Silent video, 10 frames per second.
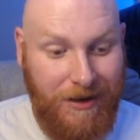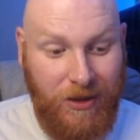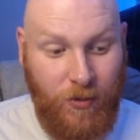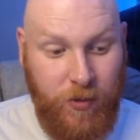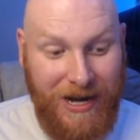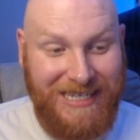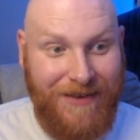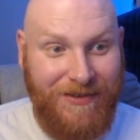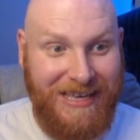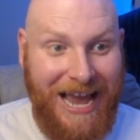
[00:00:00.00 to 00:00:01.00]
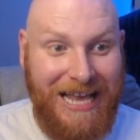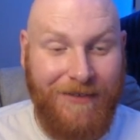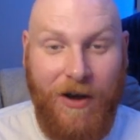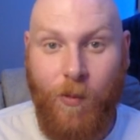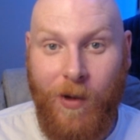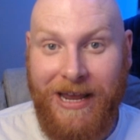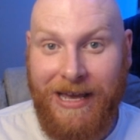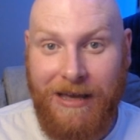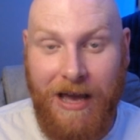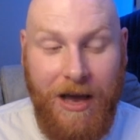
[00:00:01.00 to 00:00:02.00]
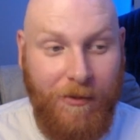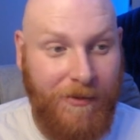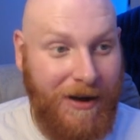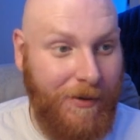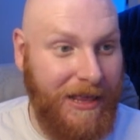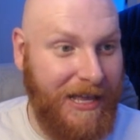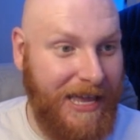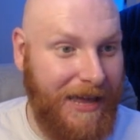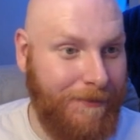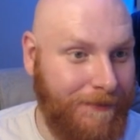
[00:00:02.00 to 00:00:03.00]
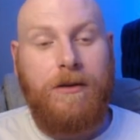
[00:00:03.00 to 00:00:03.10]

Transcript: 27 games without winning a game.